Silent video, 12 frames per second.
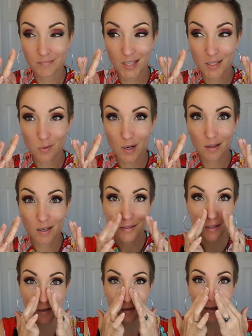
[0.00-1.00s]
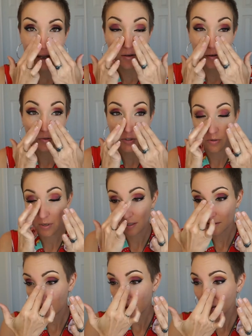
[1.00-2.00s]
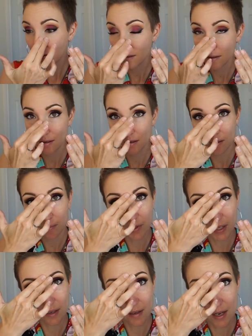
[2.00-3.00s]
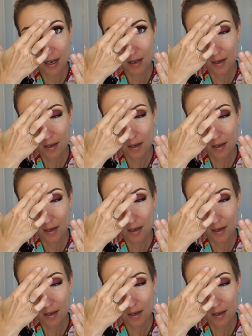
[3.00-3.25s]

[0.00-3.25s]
That's what I like to call it. I don't know what you guys call it, but